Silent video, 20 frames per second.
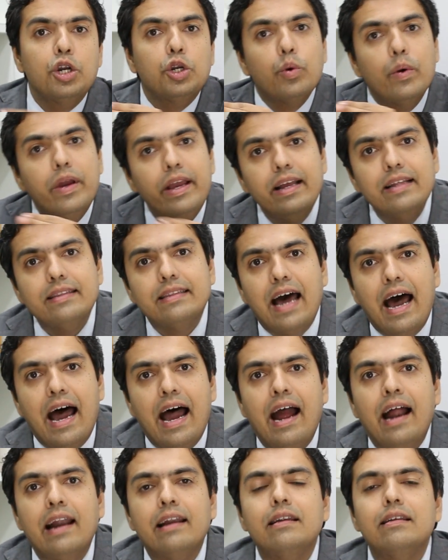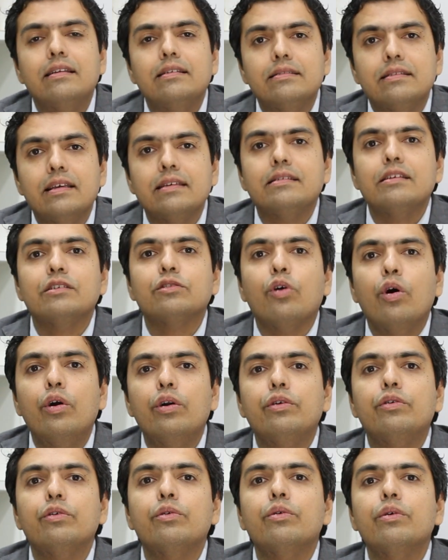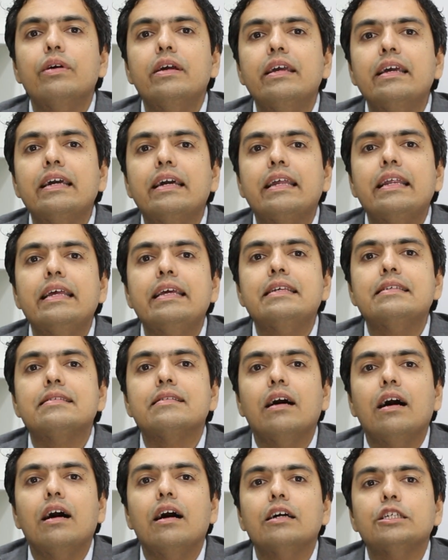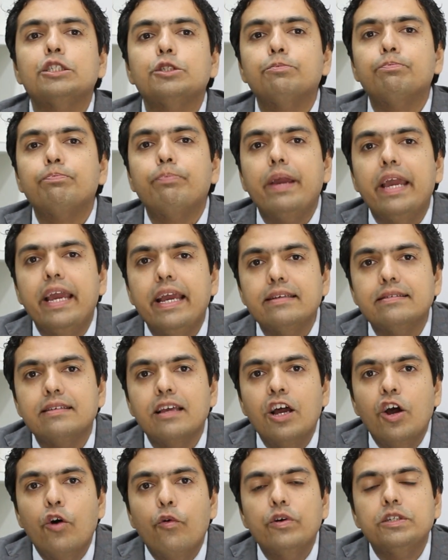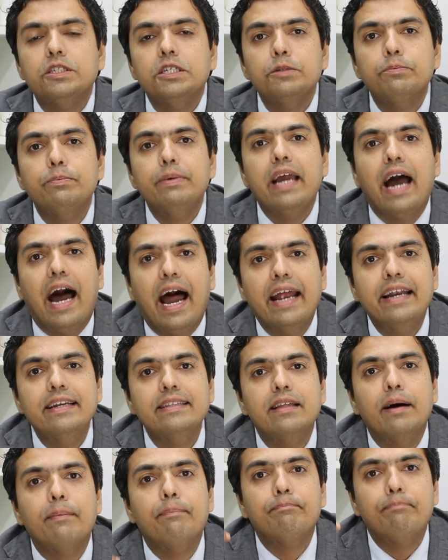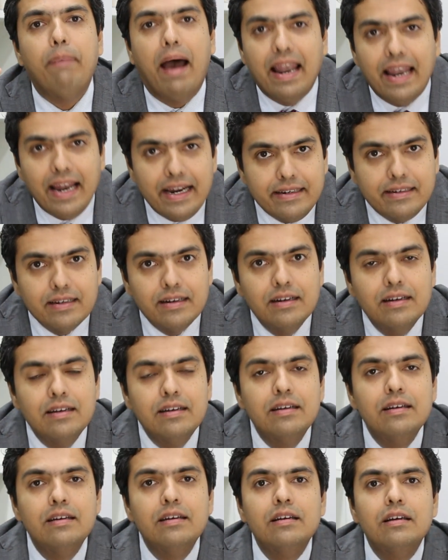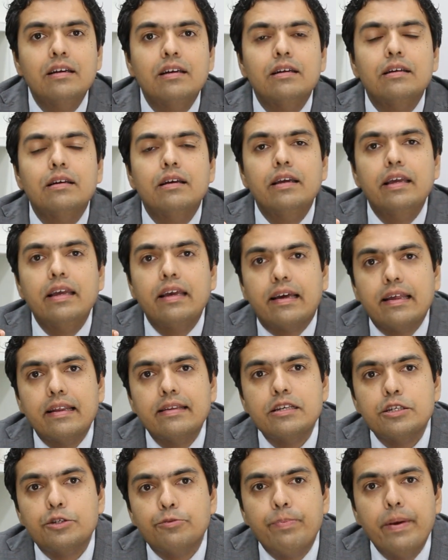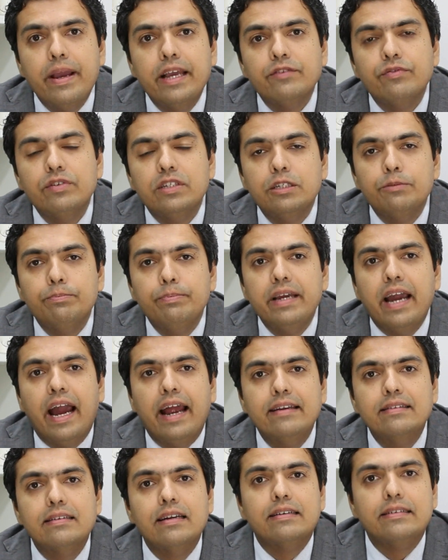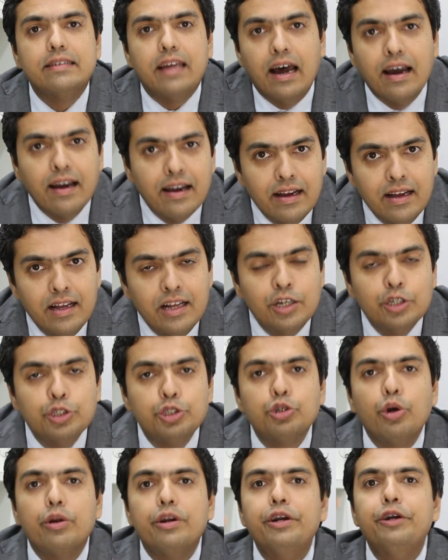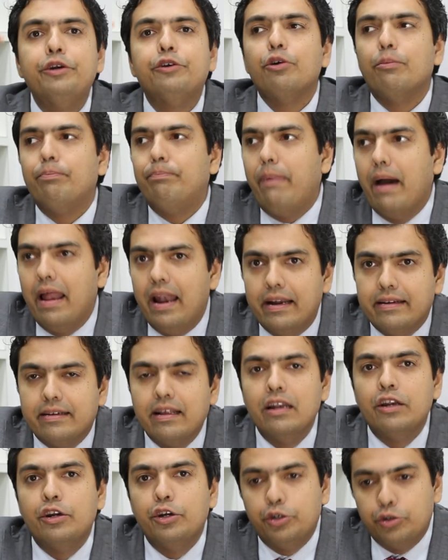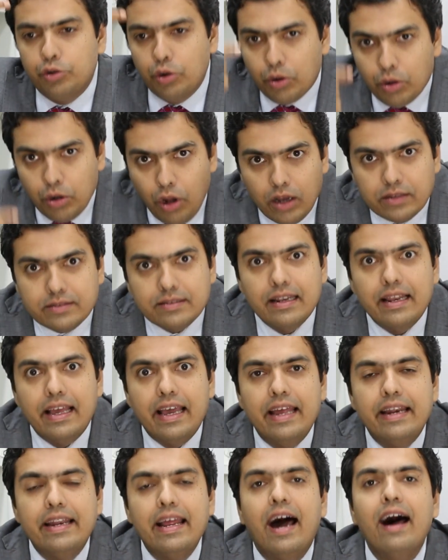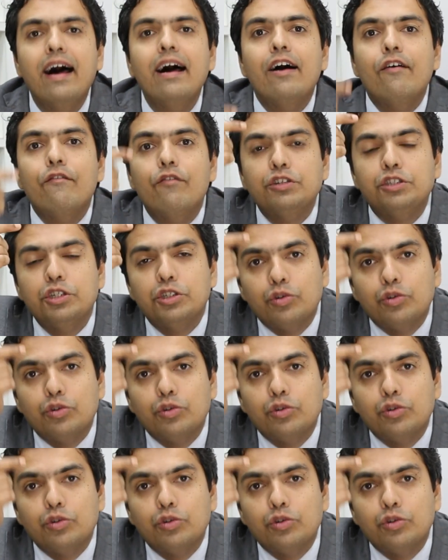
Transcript: Doing that, this is going to increase a space which is behind the palate, increase the space which is behind the tongue, so retropalatal, retroglossal area, which